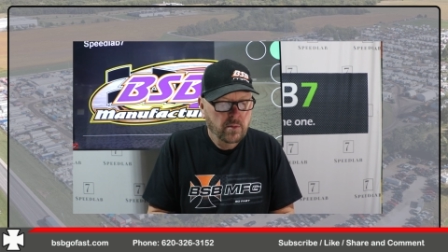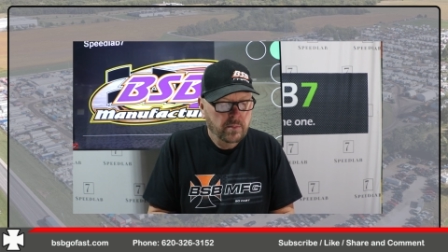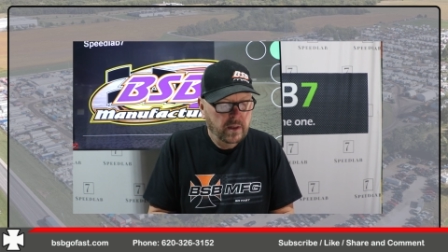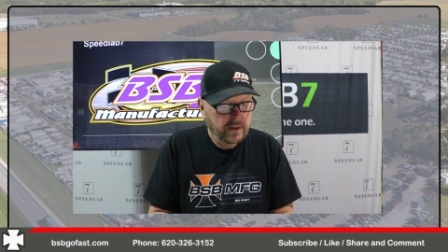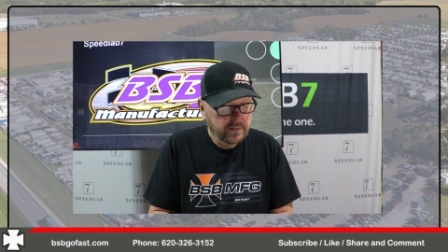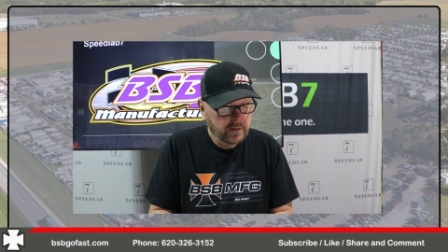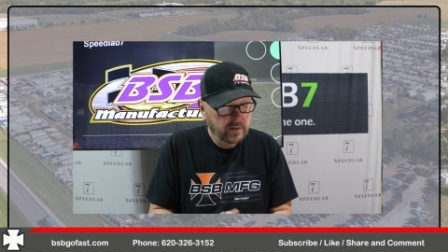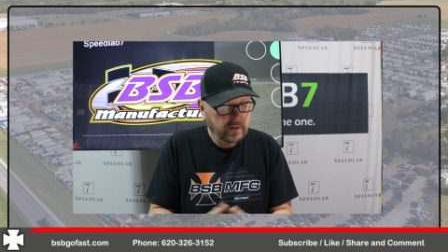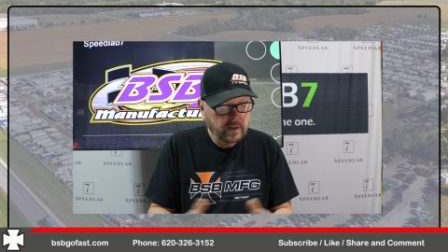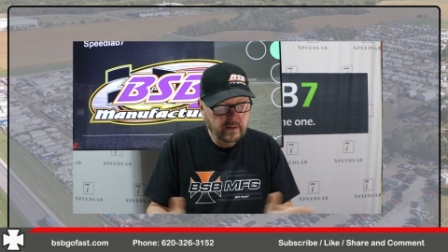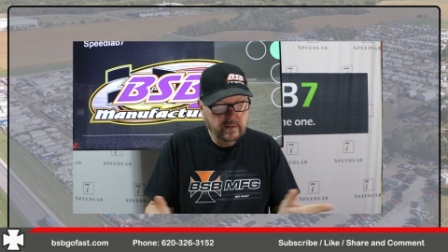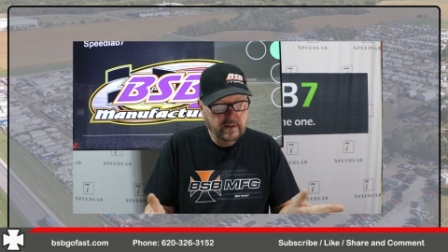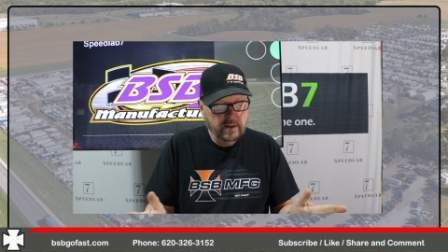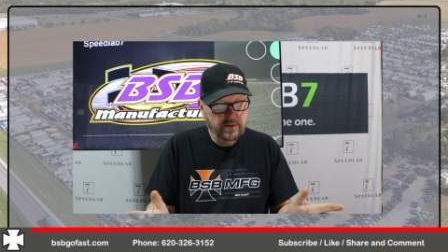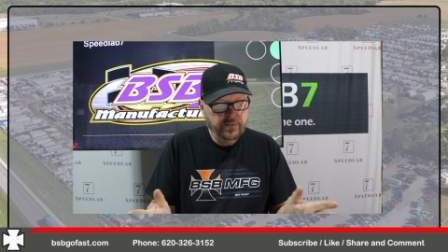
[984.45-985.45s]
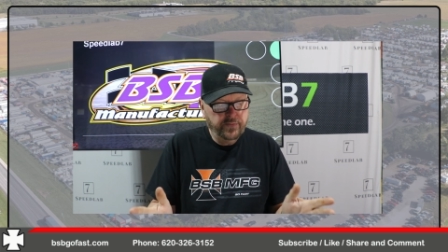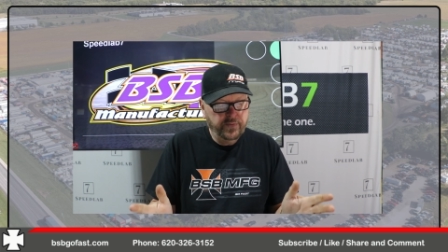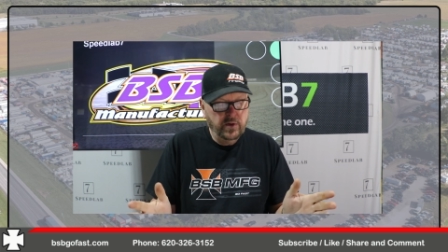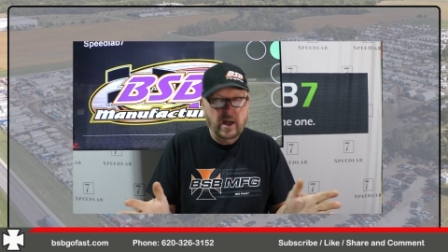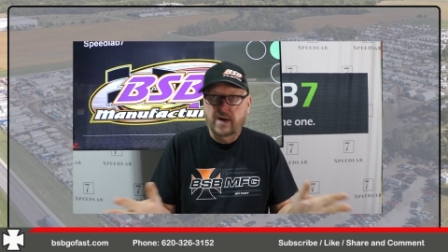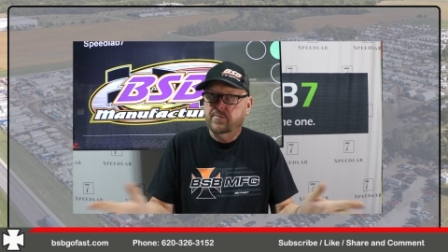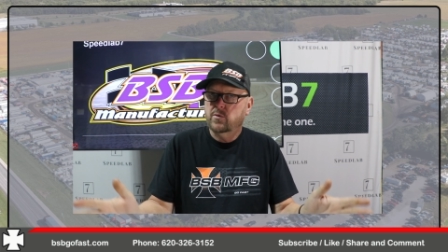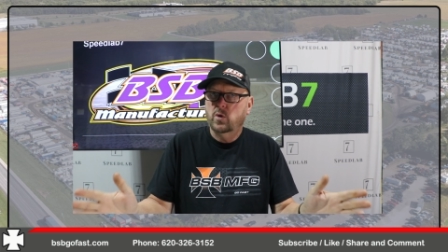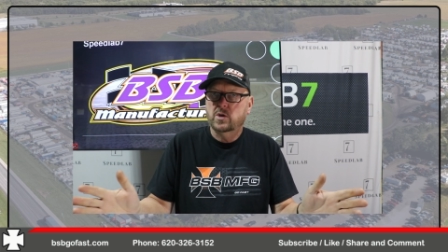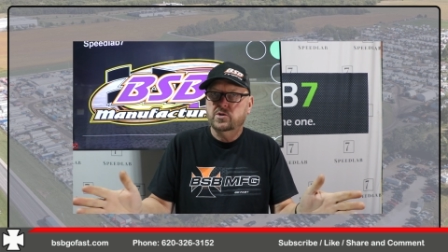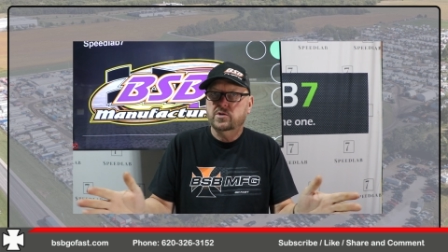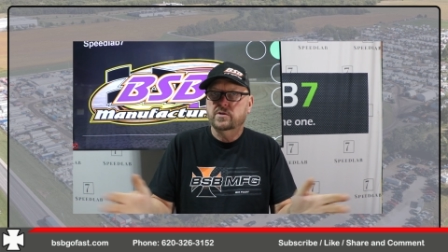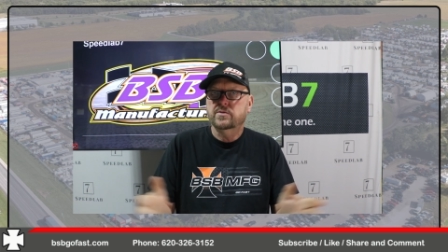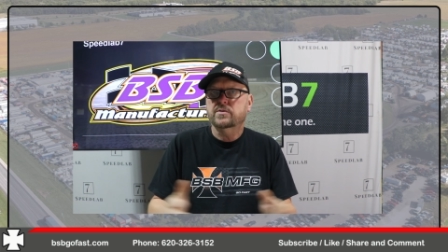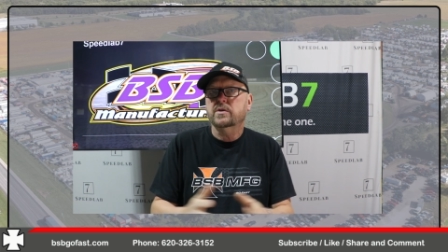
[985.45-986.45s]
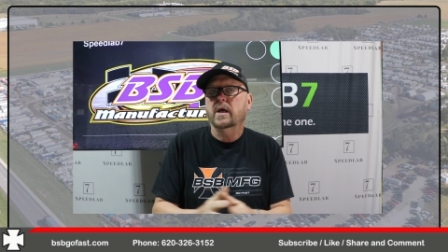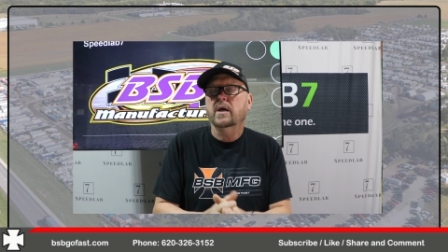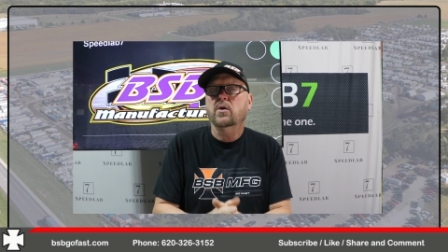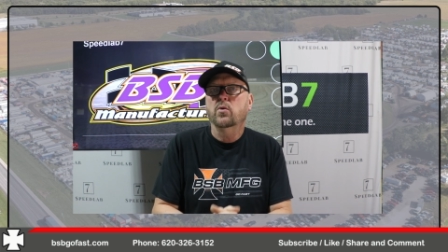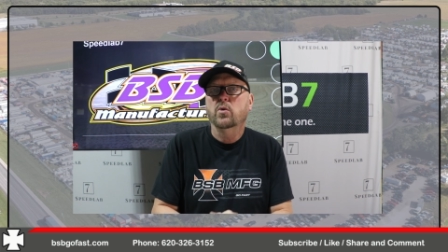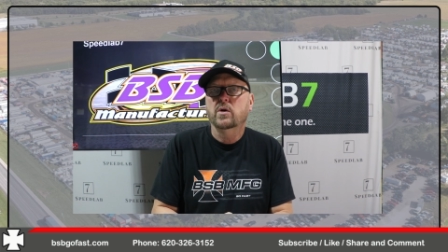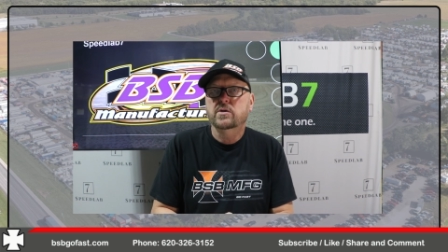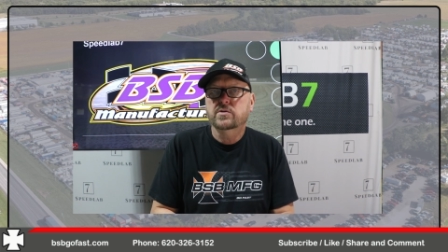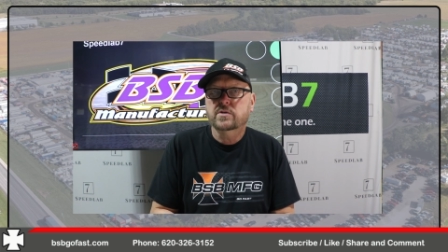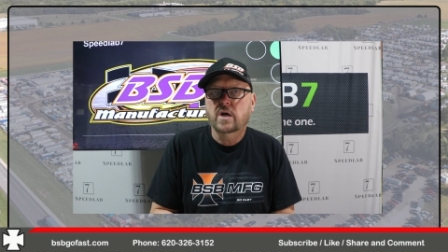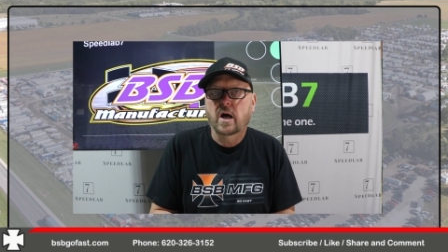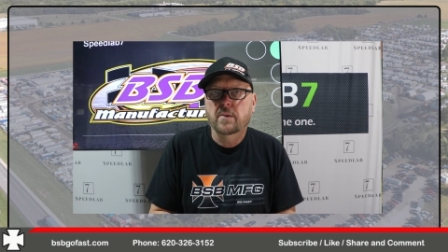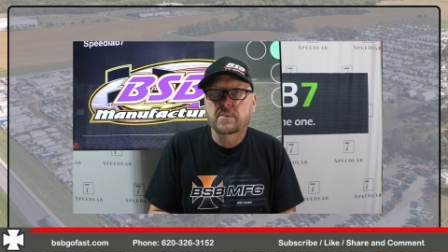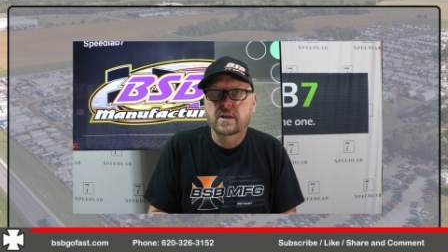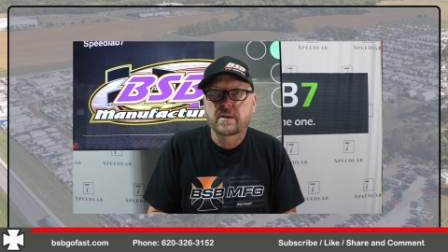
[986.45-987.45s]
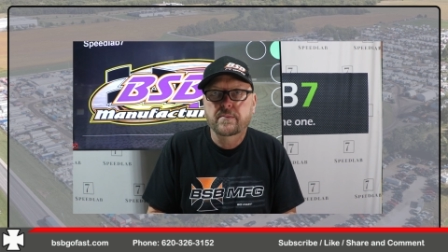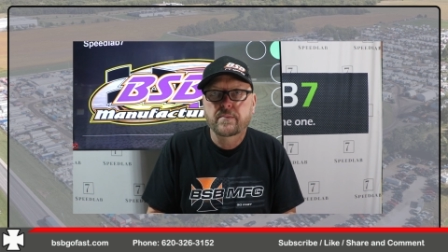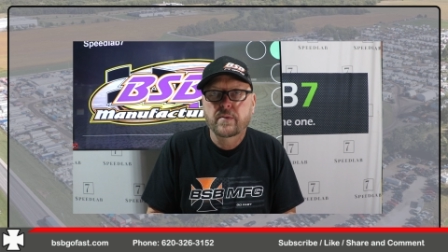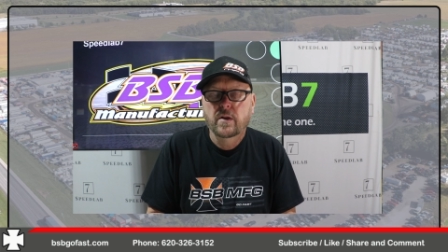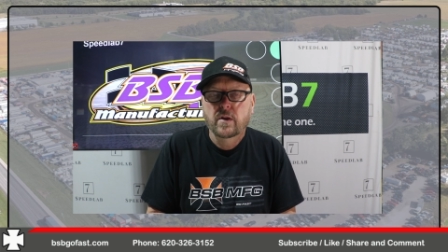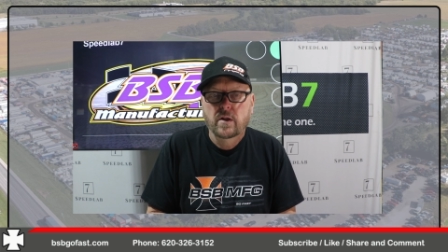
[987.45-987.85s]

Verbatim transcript: But if you have questions, like always, comment.